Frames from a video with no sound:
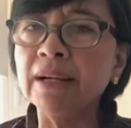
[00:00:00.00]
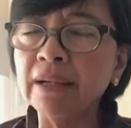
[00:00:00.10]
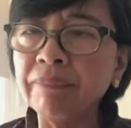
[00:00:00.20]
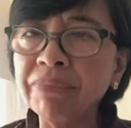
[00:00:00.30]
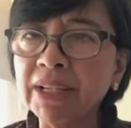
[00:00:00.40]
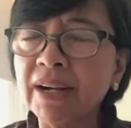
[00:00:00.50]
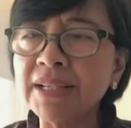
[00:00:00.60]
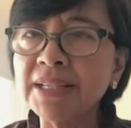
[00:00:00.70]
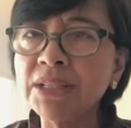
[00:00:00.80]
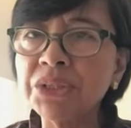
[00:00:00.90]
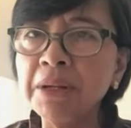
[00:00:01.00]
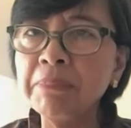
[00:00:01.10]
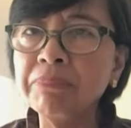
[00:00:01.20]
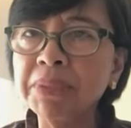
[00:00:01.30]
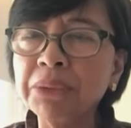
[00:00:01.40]
uh, the Gaza Strip.
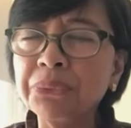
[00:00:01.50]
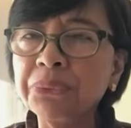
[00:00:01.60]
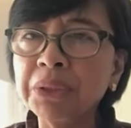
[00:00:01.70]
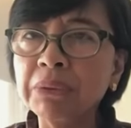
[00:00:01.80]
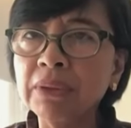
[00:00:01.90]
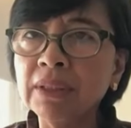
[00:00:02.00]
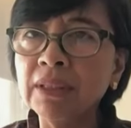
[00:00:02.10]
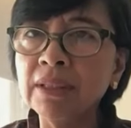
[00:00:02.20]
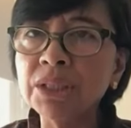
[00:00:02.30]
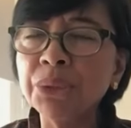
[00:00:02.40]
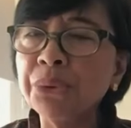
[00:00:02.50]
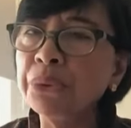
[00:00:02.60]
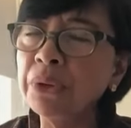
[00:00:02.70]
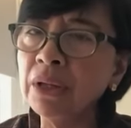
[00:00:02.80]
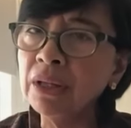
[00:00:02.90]
But what,
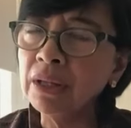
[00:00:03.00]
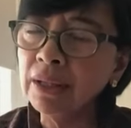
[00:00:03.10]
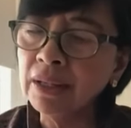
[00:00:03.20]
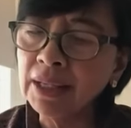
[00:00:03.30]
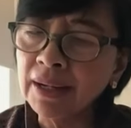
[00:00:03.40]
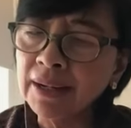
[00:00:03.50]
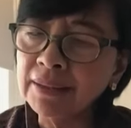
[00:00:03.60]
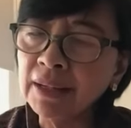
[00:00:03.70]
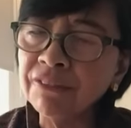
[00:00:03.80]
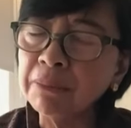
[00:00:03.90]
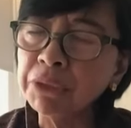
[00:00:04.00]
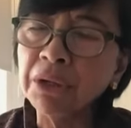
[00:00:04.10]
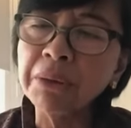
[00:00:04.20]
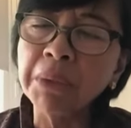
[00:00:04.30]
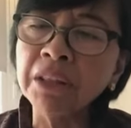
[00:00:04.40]
so I think from the
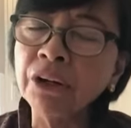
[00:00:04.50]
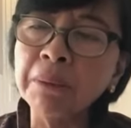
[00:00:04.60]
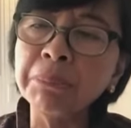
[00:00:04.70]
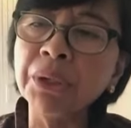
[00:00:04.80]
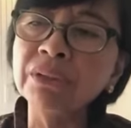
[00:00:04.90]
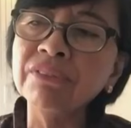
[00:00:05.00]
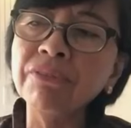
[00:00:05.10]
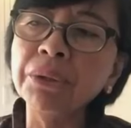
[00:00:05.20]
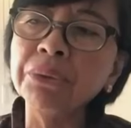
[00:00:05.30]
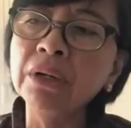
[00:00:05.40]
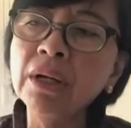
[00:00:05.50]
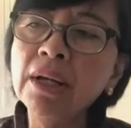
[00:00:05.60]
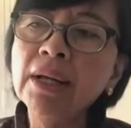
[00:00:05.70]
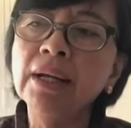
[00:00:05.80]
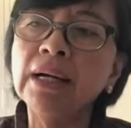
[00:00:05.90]
humanitarian point of view,
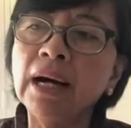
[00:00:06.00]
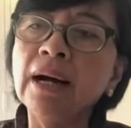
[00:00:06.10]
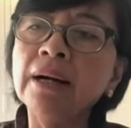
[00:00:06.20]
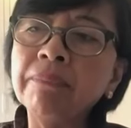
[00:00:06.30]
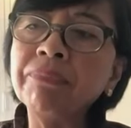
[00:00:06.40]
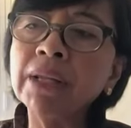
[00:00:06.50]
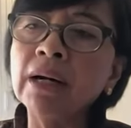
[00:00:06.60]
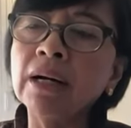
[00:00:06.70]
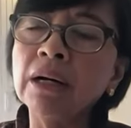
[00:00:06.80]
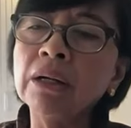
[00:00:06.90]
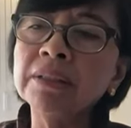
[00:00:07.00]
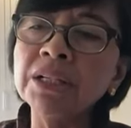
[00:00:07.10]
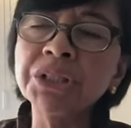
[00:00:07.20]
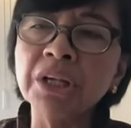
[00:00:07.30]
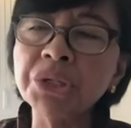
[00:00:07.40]
Um, uh, the
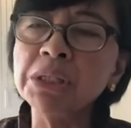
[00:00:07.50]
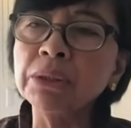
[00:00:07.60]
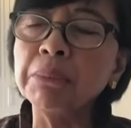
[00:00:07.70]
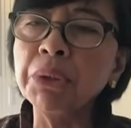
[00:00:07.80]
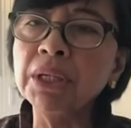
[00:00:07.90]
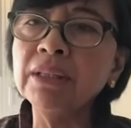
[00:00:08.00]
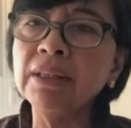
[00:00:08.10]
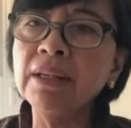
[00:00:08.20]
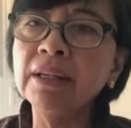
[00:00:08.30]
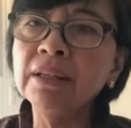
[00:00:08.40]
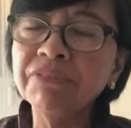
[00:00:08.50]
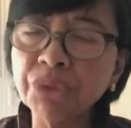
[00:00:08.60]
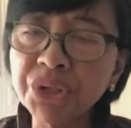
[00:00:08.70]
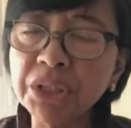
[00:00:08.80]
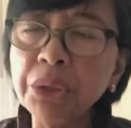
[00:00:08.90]
international community, of
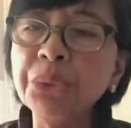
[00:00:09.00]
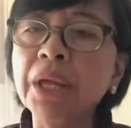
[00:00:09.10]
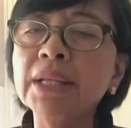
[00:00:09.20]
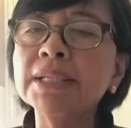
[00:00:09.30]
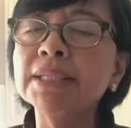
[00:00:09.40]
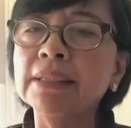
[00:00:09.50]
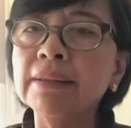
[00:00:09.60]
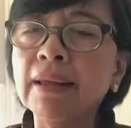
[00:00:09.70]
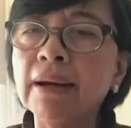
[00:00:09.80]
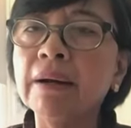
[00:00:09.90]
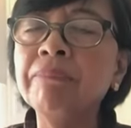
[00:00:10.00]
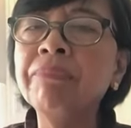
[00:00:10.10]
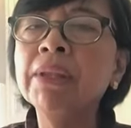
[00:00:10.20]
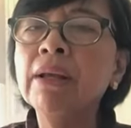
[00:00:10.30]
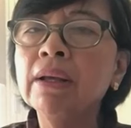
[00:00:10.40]
course, the U N is still there,
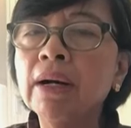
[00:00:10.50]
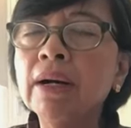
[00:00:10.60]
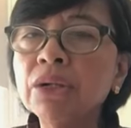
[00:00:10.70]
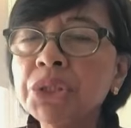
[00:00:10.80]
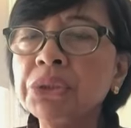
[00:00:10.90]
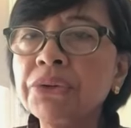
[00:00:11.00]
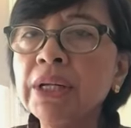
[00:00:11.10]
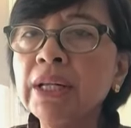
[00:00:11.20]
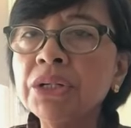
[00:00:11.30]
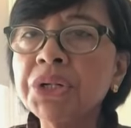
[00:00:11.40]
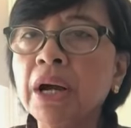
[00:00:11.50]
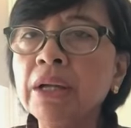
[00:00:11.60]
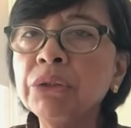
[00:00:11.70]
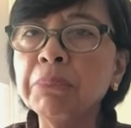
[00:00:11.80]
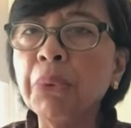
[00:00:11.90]
uh, should really
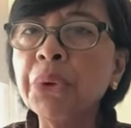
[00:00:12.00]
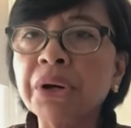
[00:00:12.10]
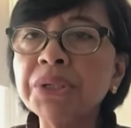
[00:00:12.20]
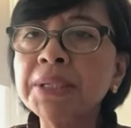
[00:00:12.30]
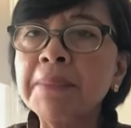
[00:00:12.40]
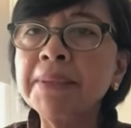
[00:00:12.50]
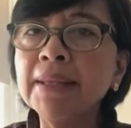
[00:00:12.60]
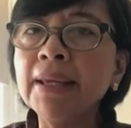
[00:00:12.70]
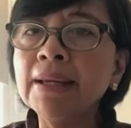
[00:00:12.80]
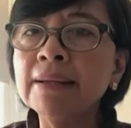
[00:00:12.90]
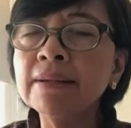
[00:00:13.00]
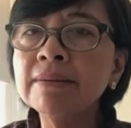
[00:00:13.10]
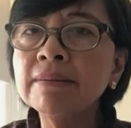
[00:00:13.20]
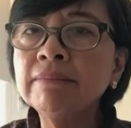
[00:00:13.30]
try to broker something. Mm.